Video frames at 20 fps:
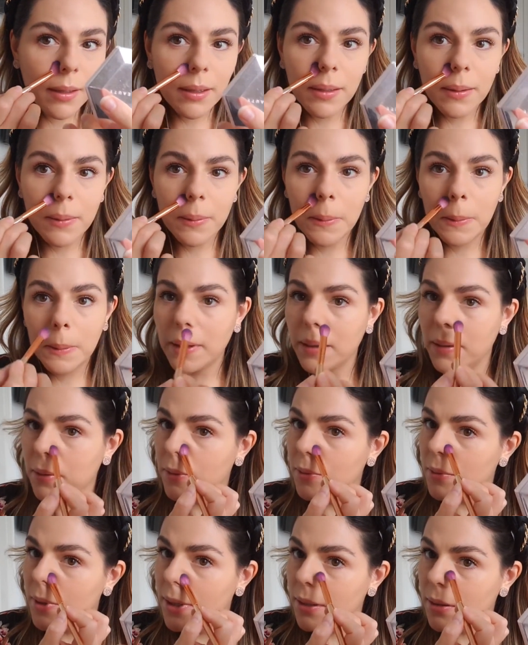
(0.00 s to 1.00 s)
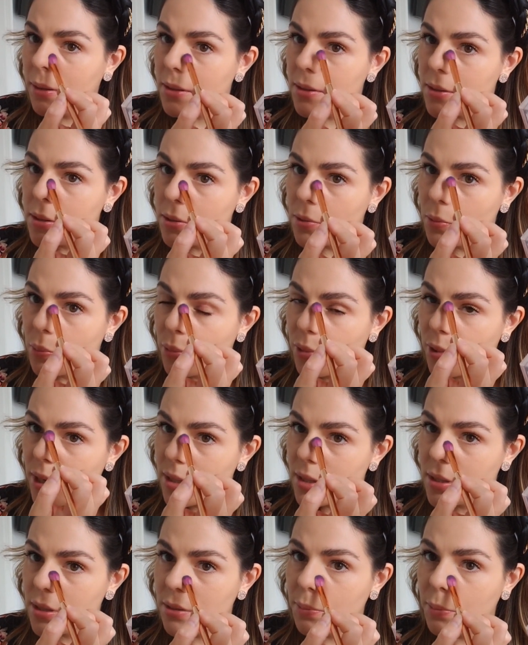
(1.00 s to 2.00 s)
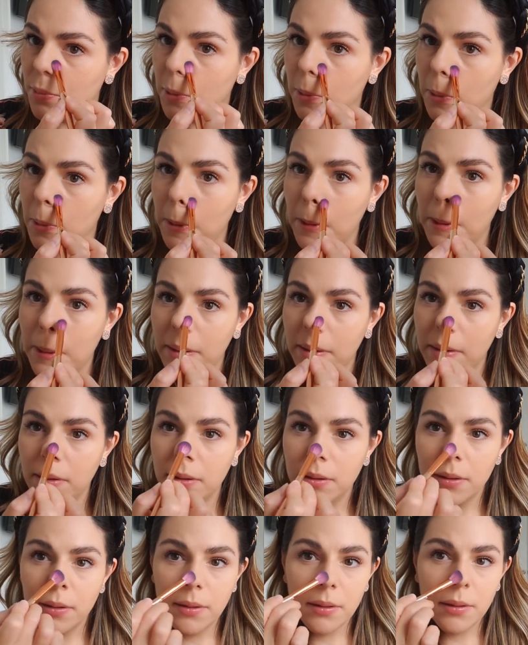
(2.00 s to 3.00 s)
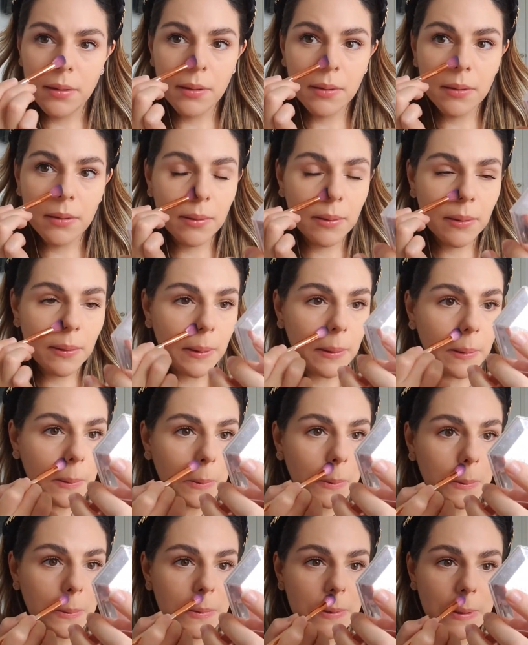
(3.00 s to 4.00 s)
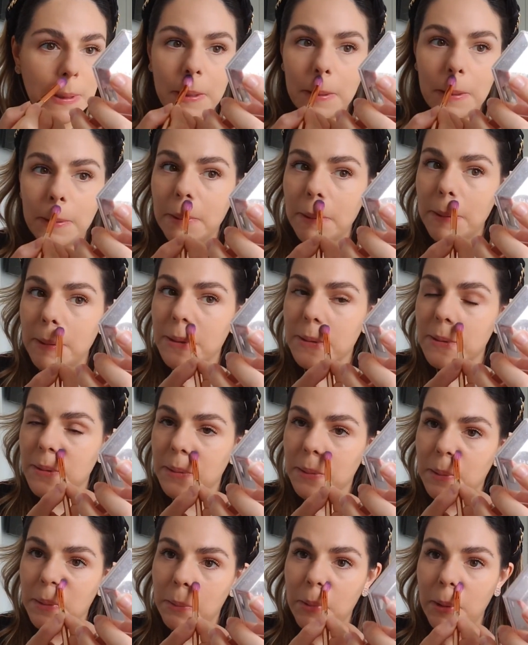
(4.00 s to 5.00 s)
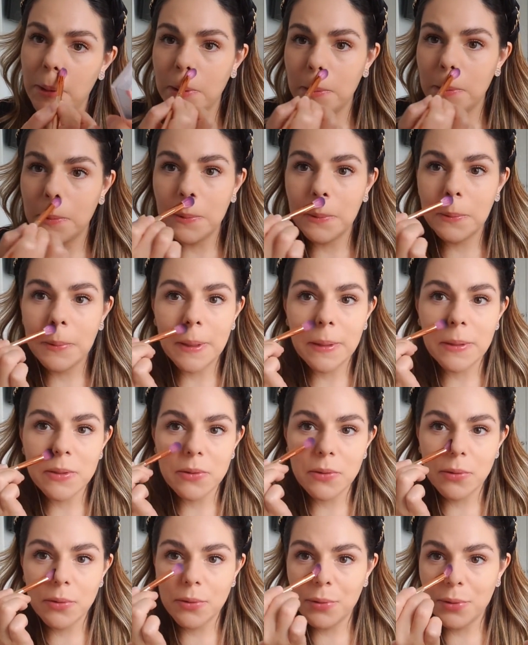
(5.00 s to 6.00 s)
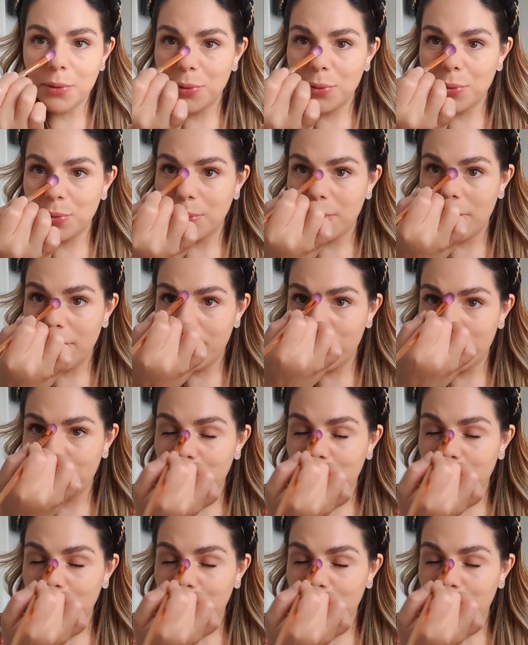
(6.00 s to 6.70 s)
You can do like this to press more in those areas where you know that you're going to have